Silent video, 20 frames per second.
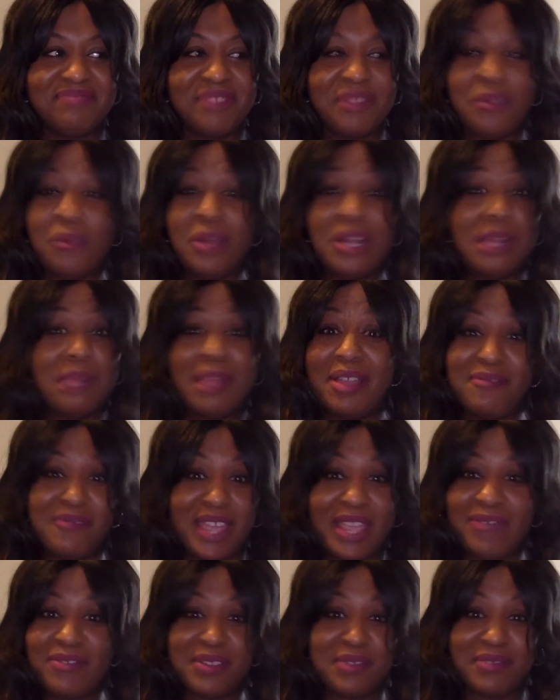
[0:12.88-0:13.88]
One of my
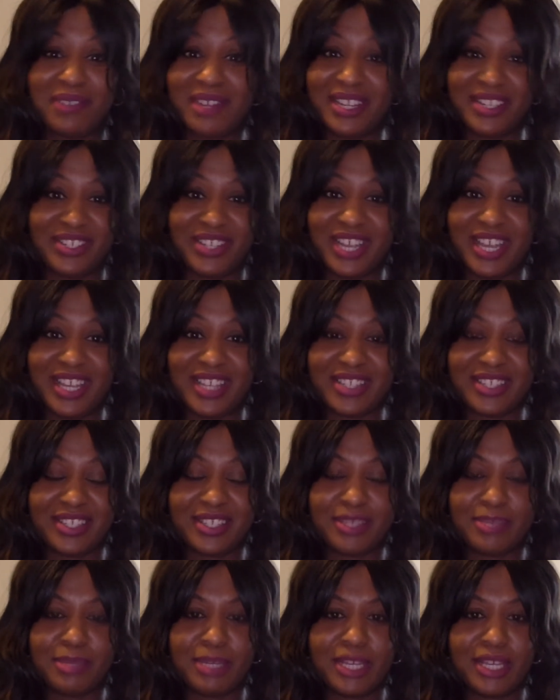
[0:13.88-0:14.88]
favorite
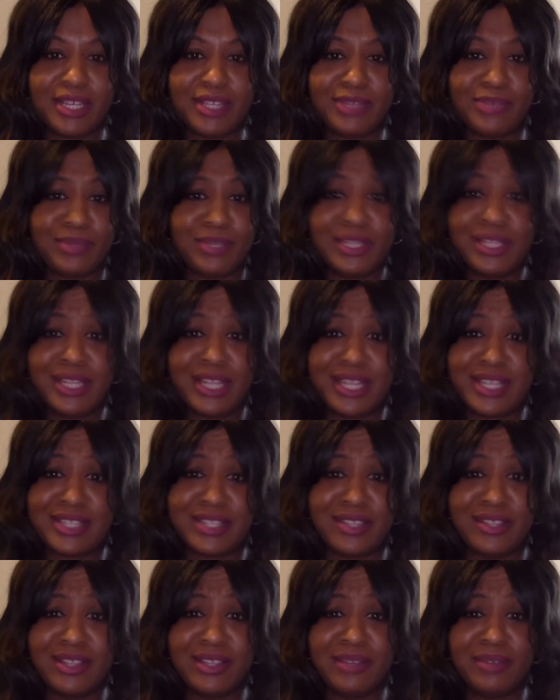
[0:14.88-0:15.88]
franchises, because really that's
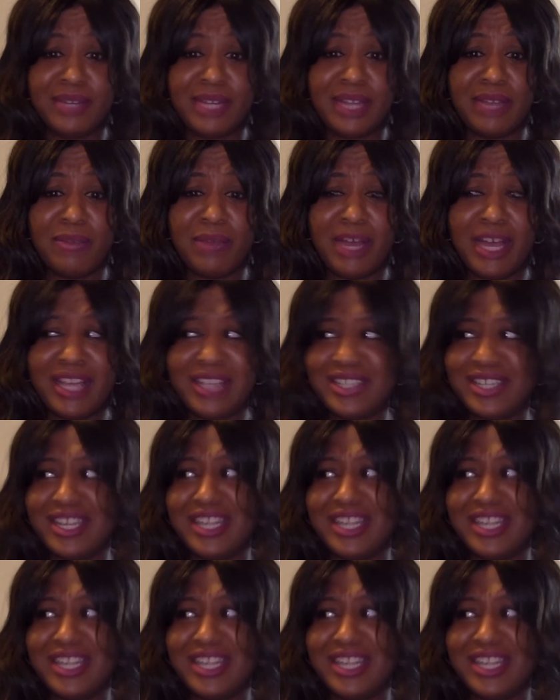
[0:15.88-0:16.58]
the only one I watch.